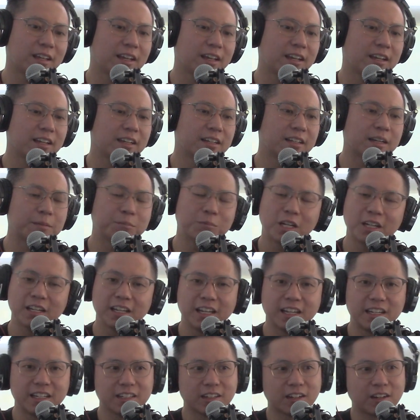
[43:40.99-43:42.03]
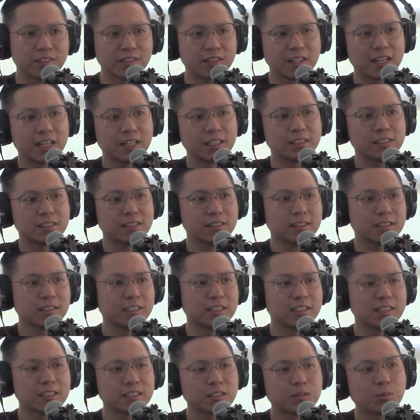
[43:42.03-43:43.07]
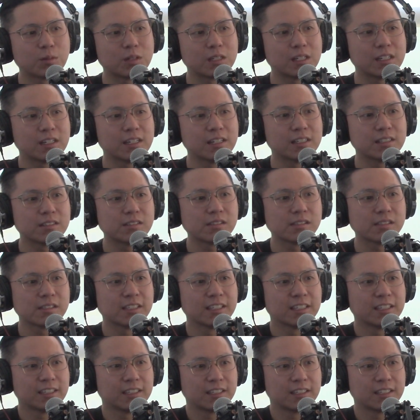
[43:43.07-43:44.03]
and I'm not hating on that. It is what it is.